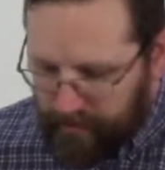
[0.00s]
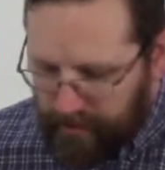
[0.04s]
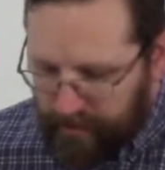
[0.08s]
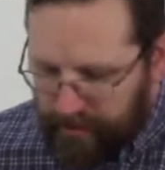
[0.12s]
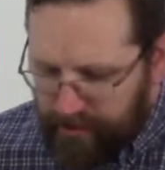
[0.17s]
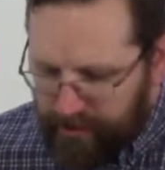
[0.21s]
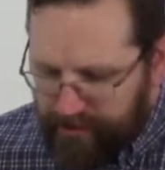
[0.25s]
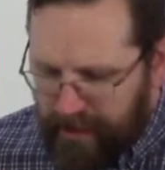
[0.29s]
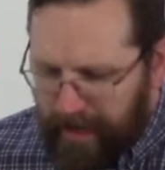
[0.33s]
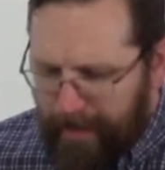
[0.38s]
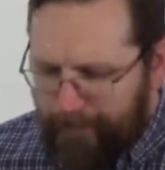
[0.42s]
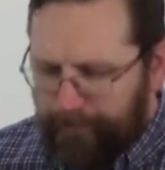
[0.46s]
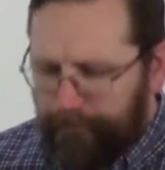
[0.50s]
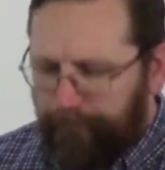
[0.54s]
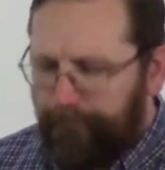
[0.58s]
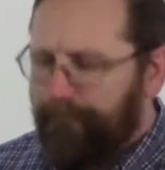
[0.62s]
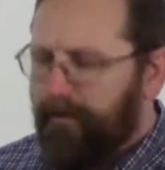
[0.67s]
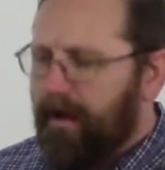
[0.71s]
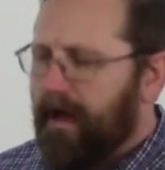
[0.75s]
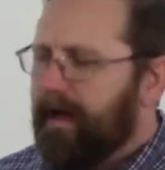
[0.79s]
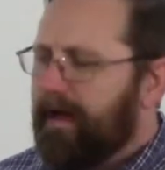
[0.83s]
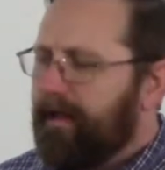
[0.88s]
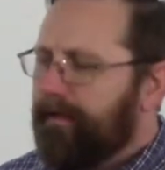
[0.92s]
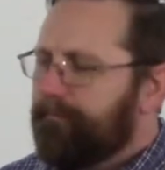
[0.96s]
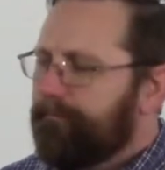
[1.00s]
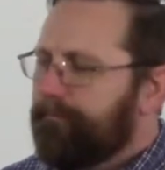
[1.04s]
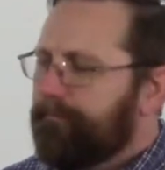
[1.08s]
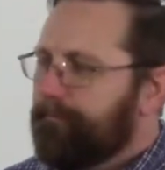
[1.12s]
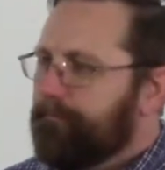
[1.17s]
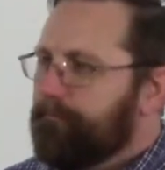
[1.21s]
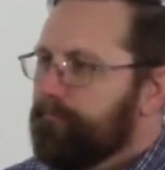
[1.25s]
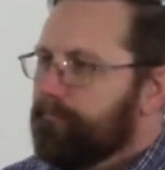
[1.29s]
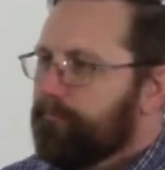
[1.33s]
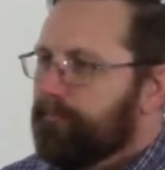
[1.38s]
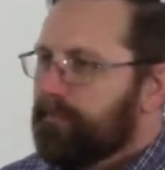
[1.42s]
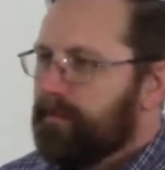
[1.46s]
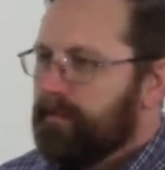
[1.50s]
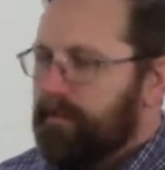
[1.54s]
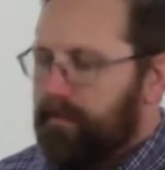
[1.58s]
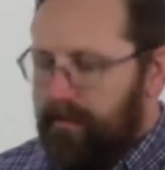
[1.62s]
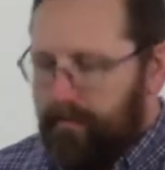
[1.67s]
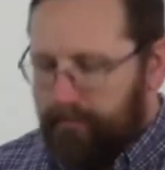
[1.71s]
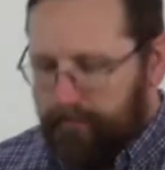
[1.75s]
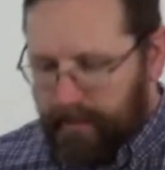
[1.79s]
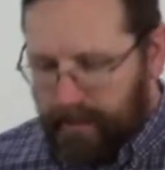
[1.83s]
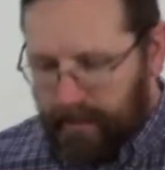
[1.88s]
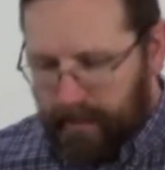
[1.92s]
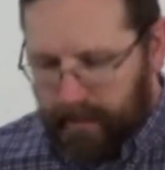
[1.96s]
in chapter 5,
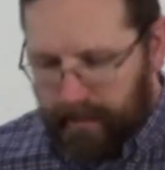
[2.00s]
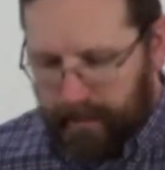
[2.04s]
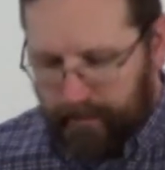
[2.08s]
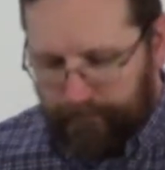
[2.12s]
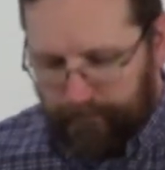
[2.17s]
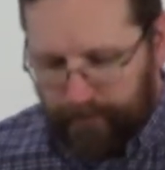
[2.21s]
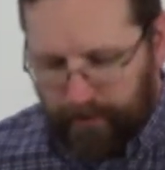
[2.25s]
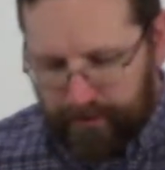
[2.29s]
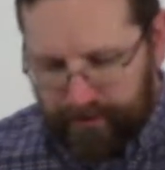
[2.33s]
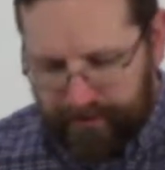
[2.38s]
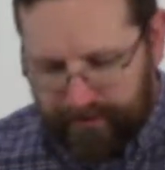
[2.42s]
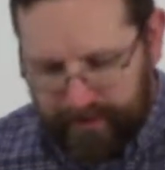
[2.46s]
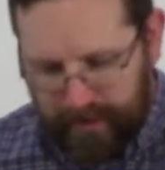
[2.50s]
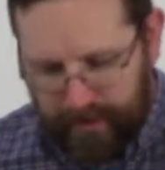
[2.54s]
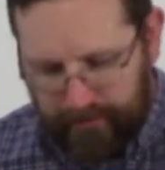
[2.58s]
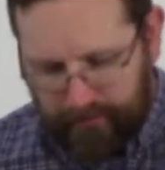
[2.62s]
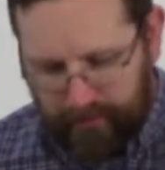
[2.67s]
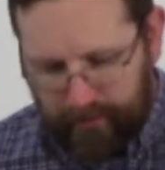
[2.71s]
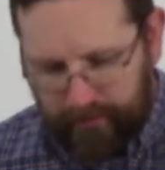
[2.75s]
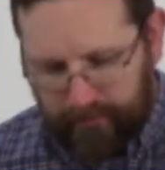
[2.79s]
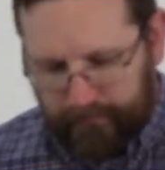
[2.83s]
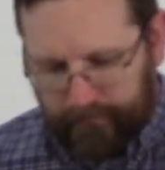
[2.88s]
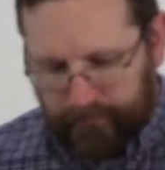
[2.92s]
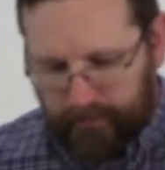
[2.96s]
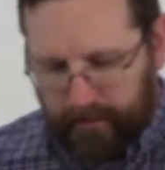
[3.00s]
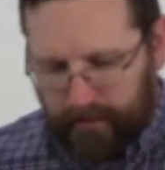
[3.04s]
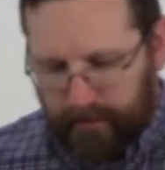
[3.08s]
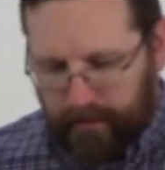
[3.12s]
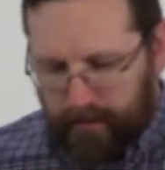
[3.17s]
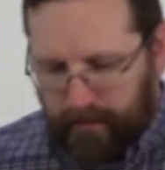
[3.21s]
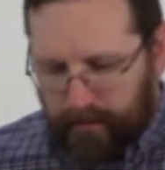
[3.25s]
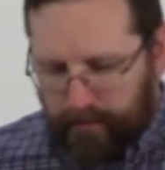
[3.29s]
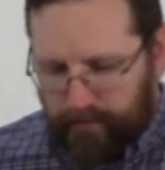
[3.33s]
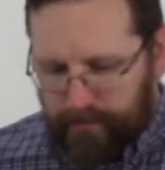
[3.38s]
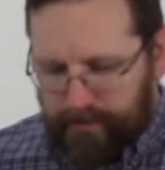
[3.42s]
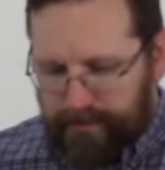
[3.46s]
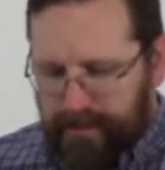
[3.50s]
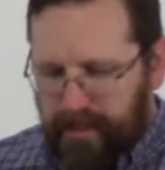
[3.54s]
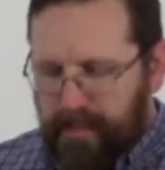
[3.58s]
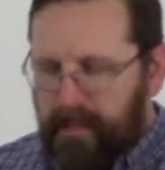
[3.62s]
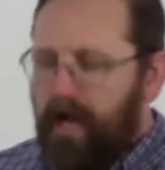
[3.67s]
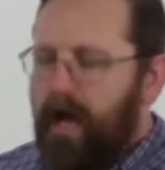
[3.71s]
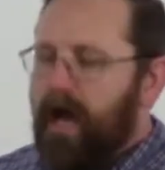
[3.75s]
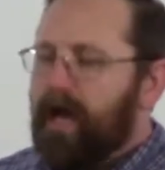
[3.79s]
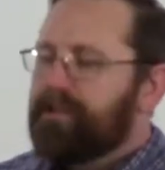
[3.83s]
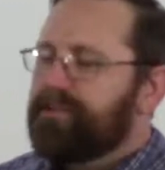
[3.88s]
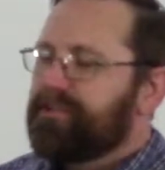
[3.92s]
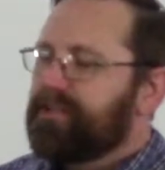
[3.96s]
beginning in verse 7, we see
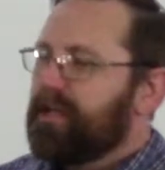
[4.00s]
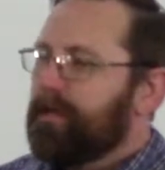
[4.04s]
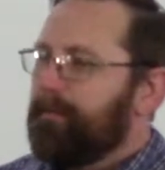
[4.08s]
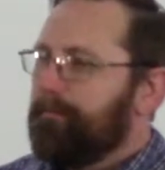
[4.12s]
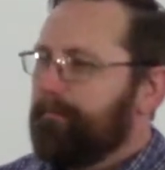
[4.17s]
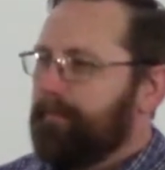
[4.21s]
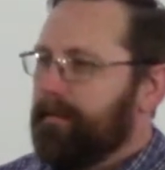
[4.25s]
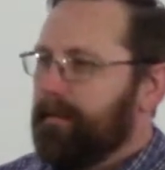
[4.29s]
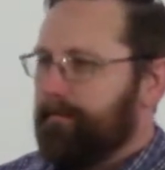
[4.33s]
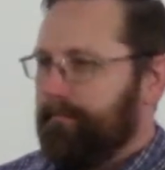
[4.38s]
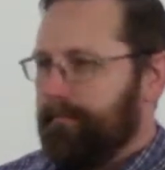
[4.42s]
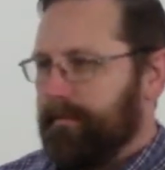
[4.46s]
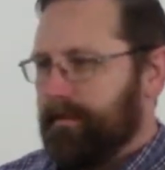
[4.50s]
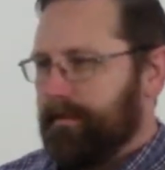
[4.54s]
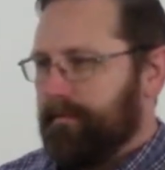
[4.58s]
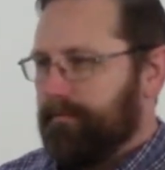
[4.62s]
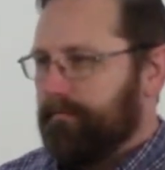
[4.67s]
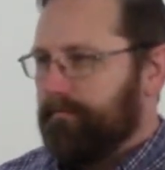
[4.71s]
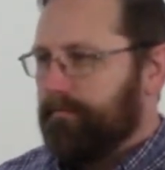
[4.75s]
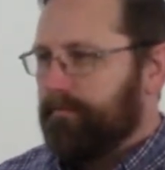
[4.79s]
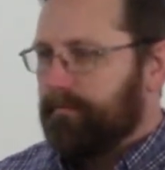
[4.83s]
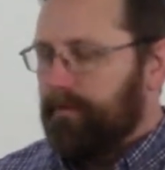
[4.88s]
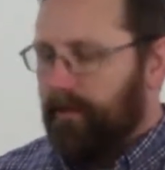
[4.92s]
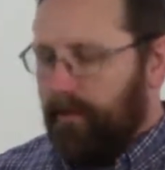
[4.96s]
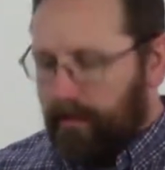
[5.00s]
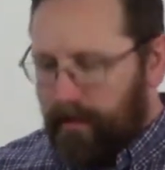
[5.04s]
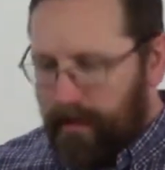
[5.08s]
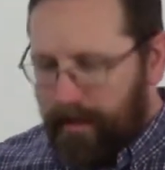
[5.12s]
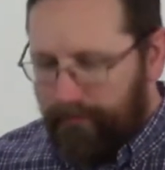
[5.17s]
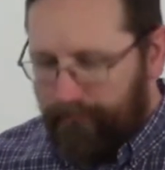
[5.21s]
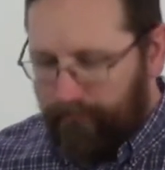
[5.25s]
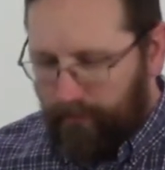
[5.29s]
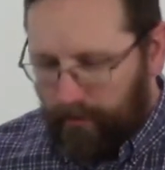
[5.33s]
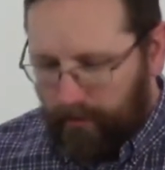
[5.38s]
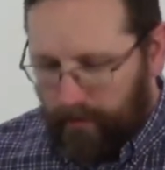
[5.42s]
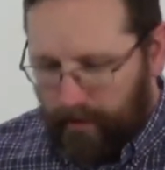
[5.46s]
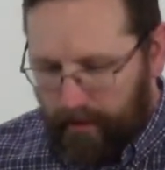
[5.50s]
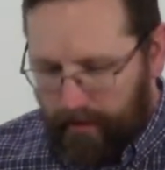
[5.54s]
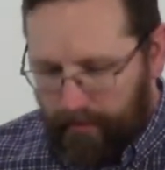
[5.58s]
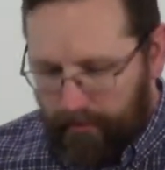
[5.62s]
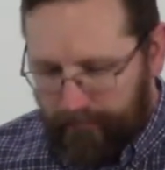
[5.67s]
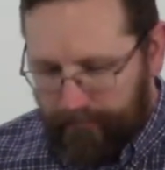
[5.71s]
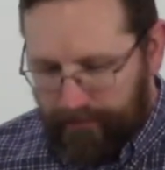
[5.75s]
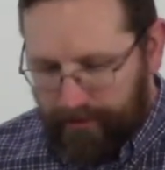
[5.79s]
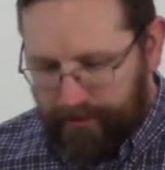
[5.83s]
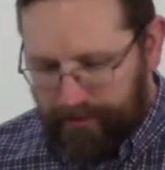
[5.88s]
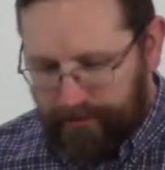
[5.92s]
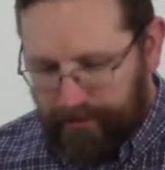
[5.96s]
God's commitment, the level
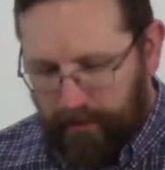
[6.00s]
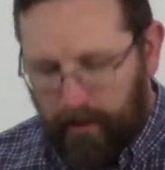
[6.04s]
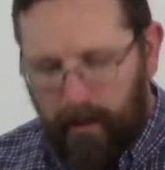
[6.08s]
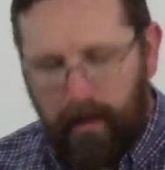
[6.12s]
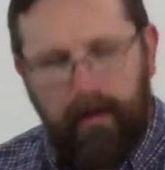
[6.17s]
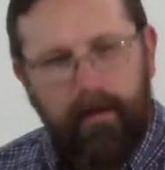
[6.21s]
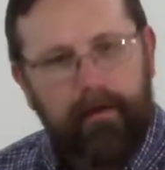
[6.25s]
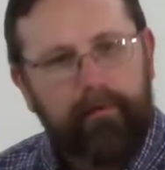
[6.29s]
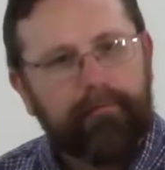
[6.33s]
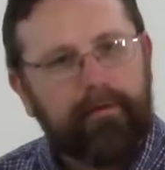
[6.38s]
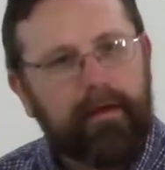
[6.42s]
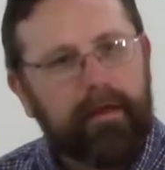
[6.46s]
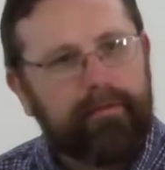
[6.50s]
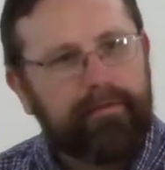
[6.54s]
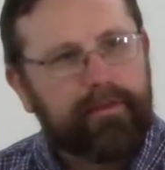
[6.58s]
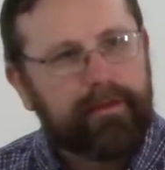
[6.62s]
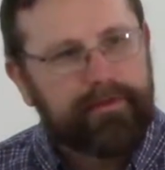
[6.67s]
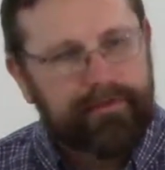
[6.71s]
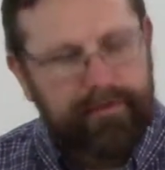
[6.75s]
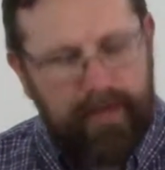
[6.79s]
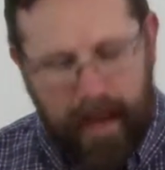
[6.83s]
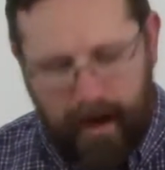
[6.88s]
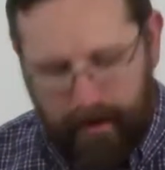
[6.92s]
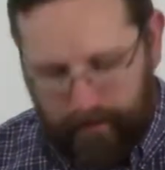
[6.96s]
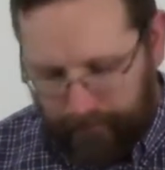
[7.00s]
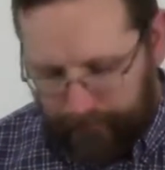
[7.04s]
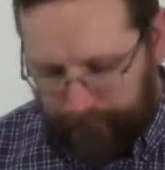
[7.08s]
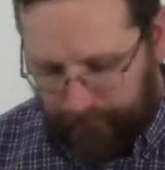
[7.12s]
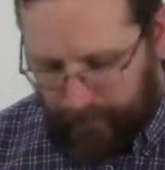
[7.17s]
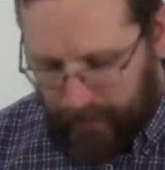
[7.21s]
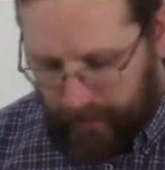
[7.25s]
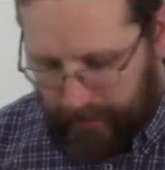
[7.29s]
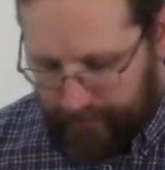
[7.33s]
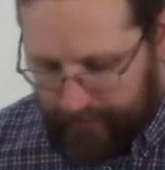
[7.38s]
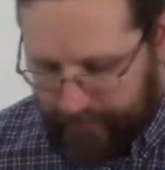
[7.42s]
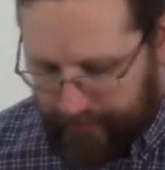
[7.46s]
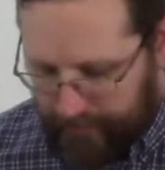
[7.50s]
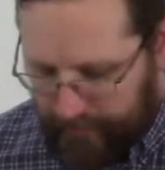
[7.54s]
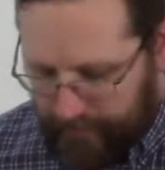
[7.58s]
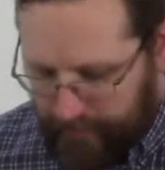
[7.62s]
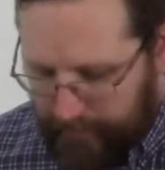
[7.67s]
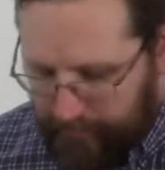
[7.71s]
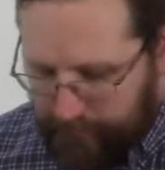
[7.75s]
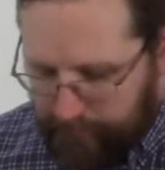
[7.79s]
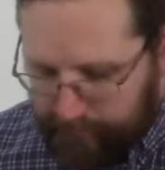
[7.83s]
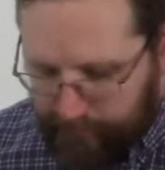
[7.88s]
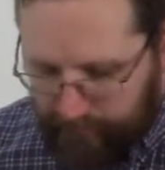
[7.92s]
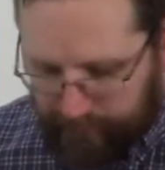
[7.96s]
of this love and this sacrifice.
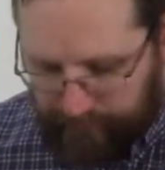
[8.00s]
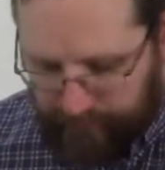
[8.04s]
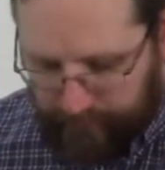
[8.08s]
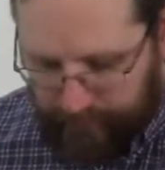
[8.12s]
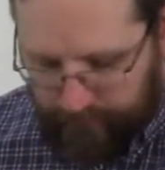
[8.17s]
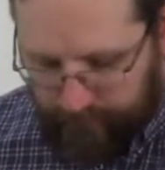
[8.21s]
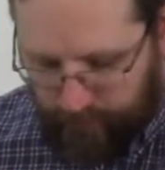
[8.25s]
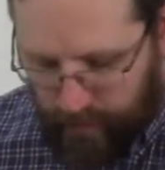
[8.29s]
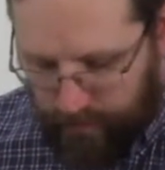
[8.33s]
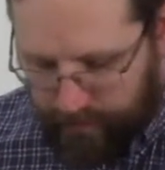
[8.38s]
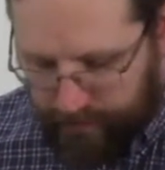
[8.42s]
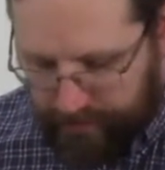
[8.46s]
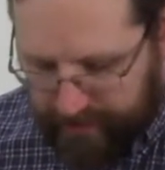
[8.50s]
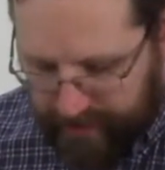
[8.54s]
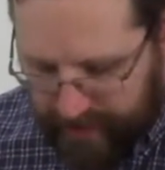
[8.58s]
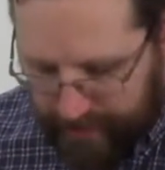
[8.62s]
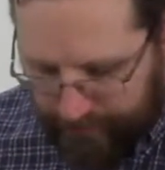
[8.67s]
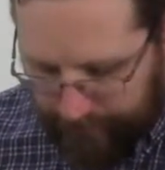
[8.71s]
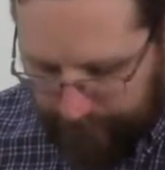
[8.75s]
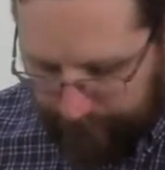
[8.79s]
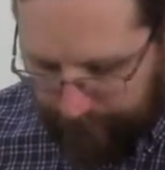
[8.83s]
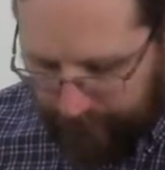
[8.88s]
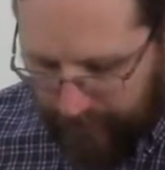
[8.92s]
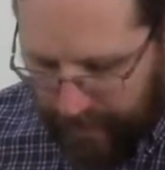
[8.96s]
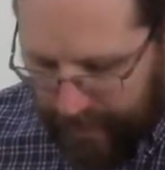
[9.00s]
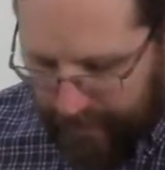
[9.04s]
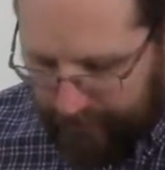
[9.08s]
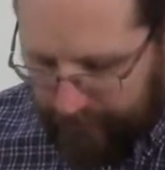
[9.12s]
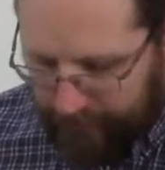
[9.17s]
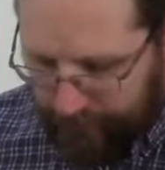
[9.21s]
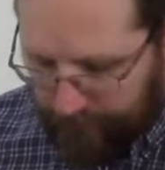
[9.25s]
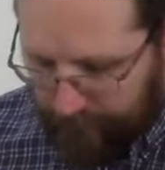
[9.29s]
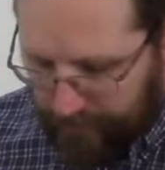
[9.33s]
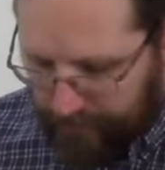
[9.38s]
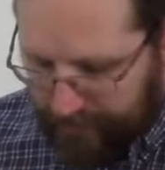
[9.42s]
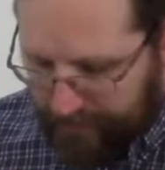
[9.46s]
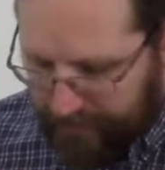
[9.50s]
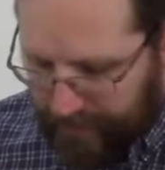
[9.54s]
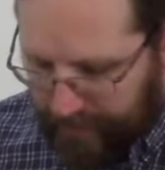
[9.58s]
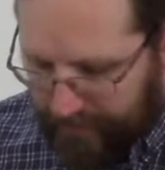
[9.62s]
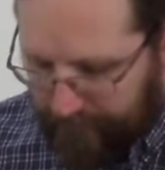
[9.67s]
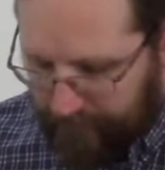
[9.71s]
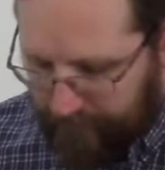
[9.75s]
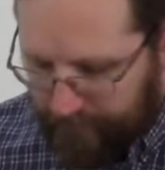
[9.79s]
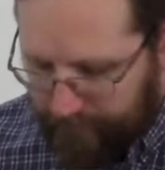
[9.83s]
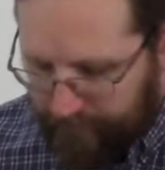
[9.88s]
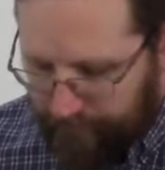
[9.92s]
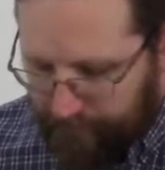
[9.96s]
Romans chapter 5 and verse
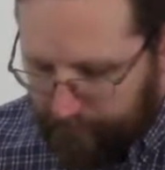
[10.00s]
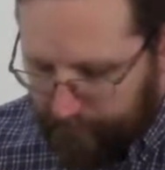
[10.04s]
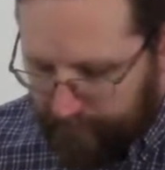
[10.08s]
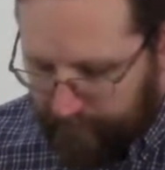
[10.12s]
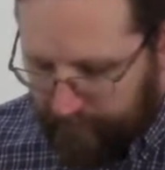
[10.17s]
7.